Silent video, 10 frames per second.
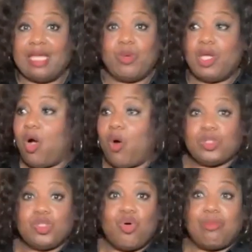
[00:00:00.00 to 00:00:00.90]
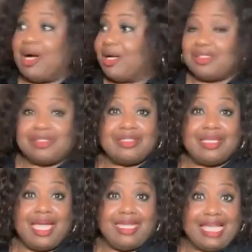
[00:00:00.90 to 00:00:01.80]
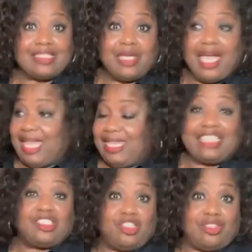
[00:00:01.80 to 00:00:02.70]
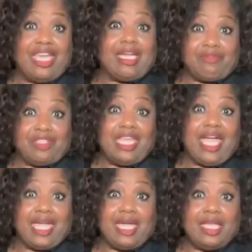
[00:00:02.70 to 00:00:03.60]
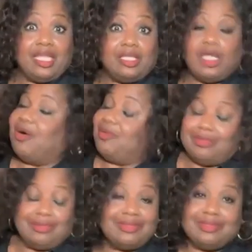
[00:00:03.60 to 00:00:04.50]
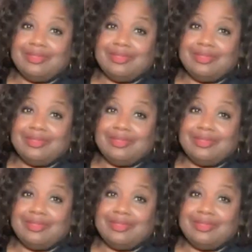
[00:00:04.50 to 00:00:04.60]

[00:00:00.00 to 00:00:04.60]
Not that we all was whoremongers, and that's and that's the thing of the day. No.